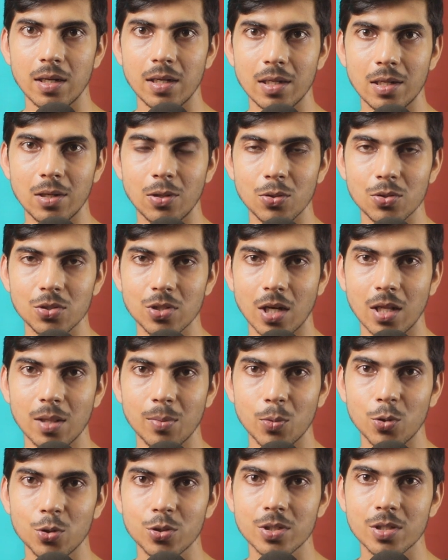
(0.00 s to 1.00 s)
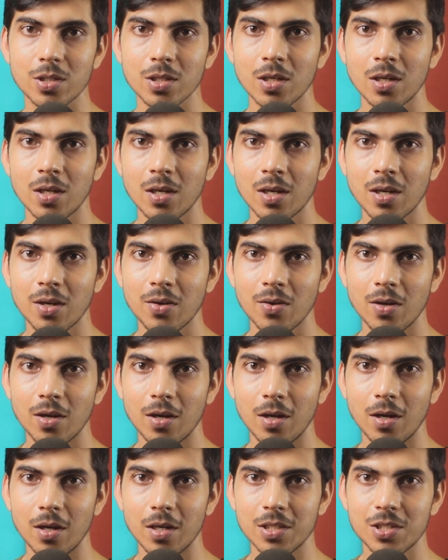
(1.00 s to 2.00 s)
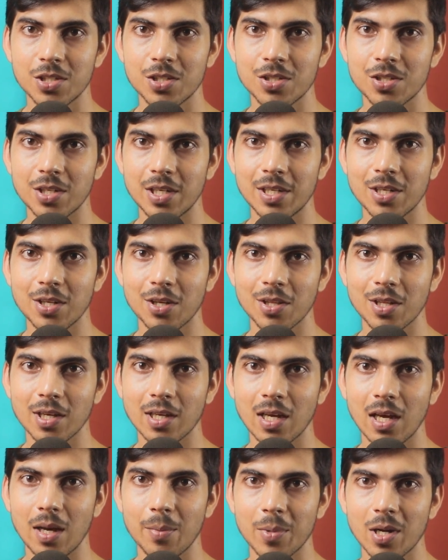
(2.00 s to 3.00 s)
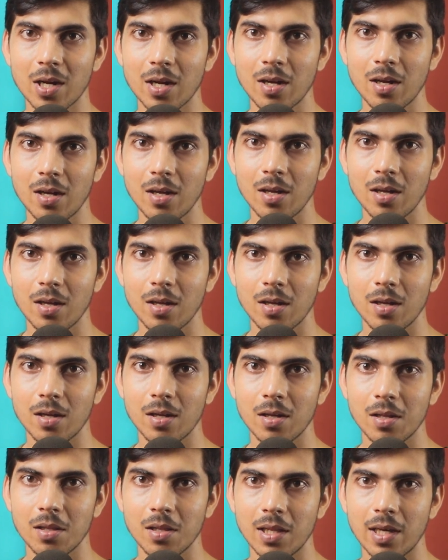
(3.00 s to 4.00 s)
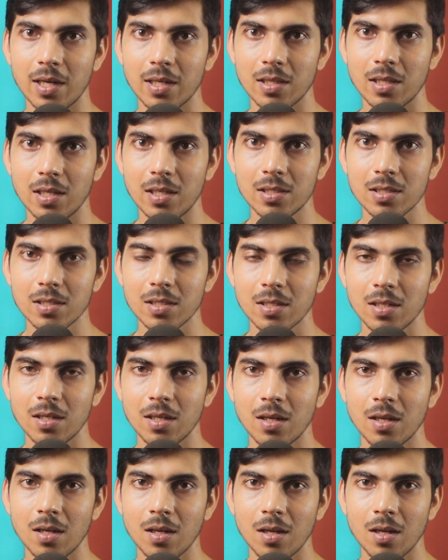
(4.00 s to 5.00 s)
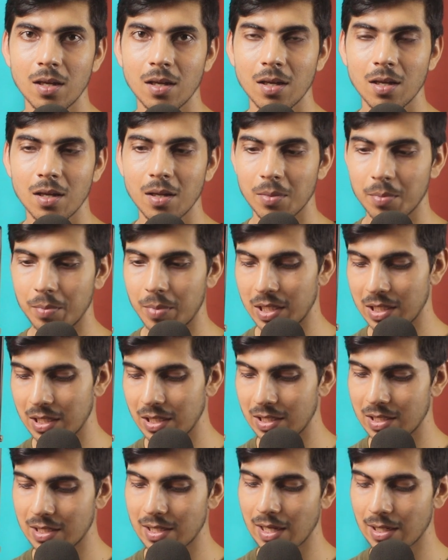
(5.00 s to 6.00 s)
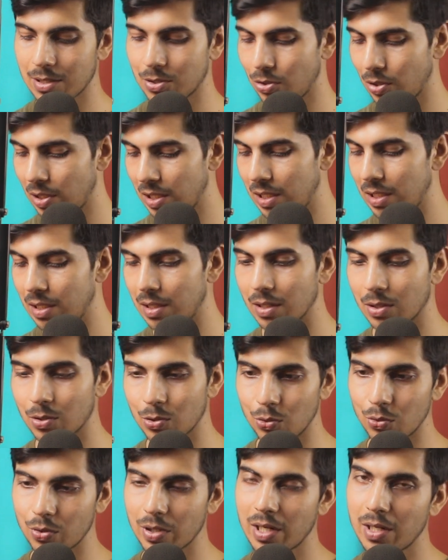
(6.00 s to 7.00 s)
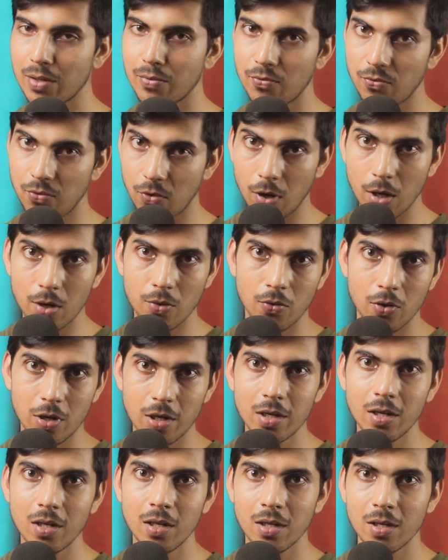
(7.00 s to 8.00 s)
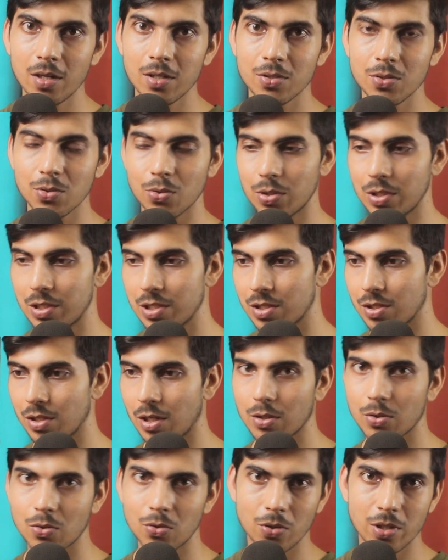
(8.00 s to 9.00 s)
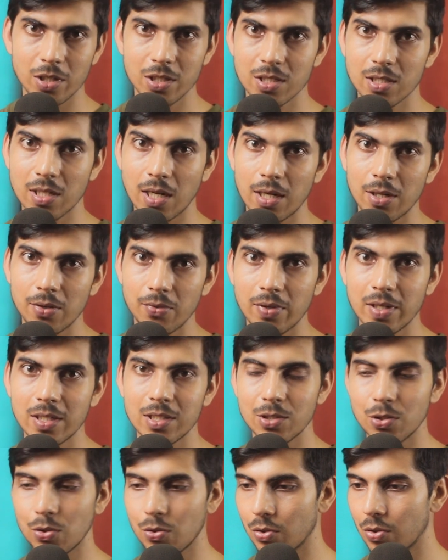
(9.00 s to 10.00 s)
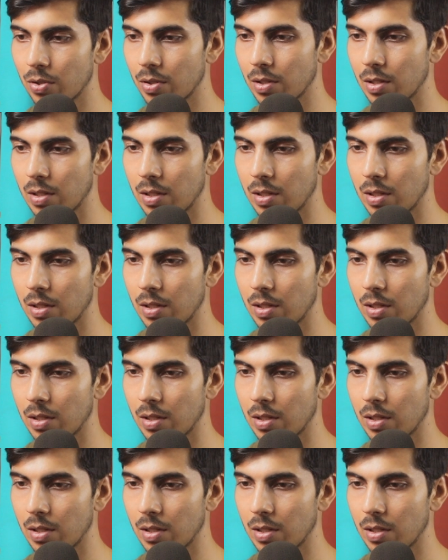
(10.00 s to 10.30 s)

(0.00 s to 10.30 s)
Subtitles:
it looks almost straight on the camera like this, but it's actually crooked forward. So it's not crooked sideways. Your